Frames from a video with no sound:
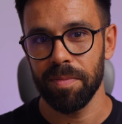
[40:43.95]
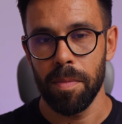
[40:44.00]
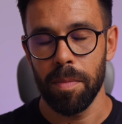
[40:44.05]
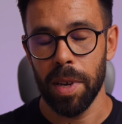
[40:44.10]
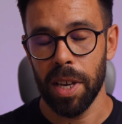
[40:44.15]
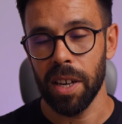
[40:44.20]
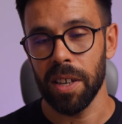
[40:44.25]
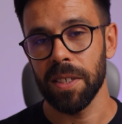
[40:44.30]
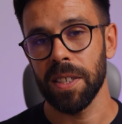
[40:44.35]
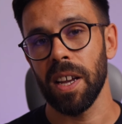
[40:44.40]

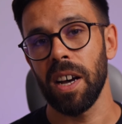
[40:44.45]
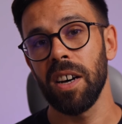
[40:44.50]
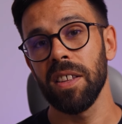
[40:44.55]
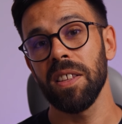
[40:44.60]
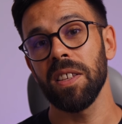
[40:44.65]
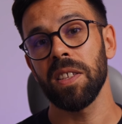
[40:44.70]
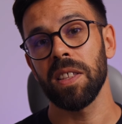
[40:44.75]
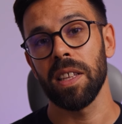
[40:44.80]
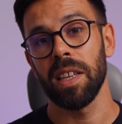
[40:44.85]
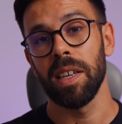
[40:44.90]
Because
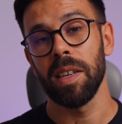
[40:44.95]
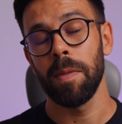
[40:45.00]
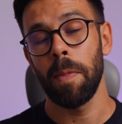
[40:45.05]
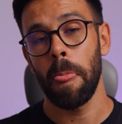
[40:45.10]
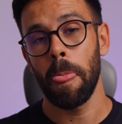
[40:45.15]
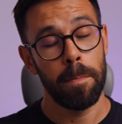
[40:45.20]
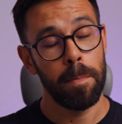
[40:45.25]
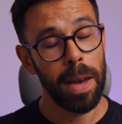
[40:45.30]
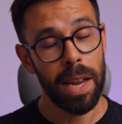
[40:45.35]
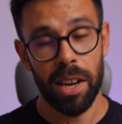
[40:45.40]
honestly,
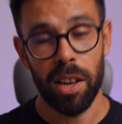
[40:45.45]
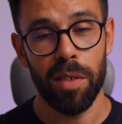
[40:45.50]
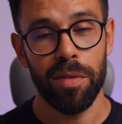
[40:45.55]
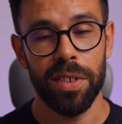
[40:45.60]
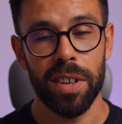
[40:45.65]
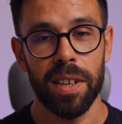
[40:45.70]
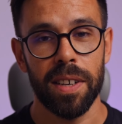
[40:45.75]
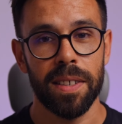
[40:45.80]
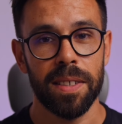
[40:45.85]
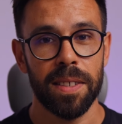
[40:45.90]
many of
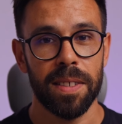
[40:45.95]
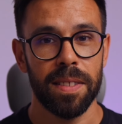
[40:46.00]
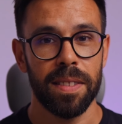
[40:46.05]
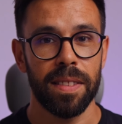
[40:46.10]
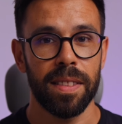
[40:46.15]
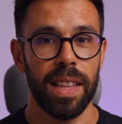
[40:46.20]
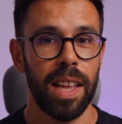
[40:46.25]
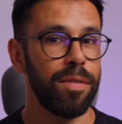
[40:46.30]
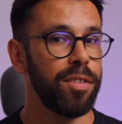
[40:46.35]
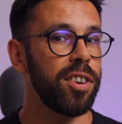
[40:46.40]
us
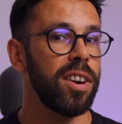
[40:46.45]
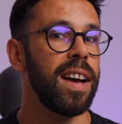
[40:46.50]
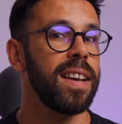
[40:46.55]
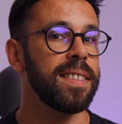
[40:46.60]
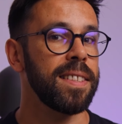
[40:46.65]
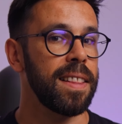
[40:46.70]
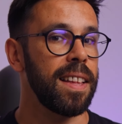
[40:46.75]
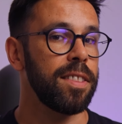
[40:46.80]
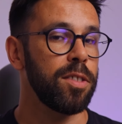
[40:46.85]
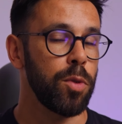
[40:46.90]
never
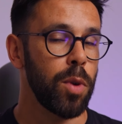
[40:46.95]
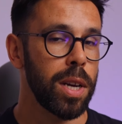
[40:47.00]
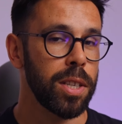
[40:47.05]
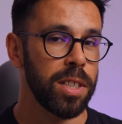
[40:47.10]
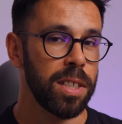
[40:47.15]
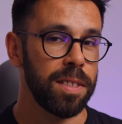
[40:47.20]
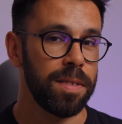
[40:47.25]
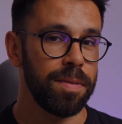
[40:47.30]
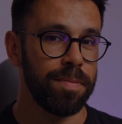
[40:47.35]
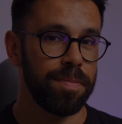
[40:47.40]
ask that
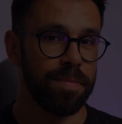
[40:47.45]
question.